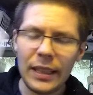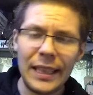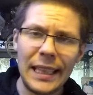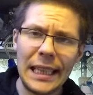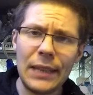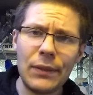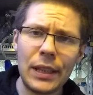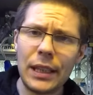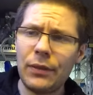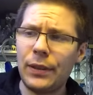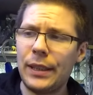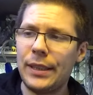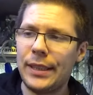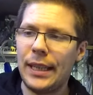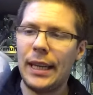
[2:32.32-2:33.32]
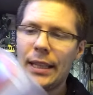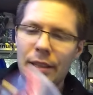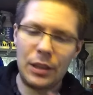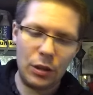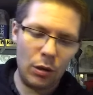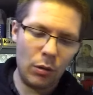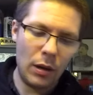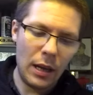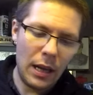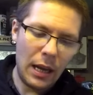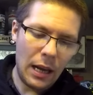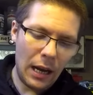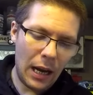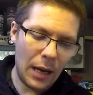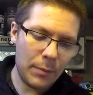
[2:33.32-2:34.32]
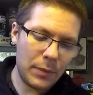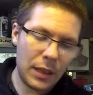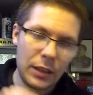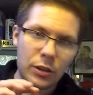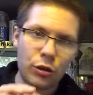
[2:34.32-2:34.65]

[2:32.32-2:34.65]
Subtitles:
even if it says so. I'm not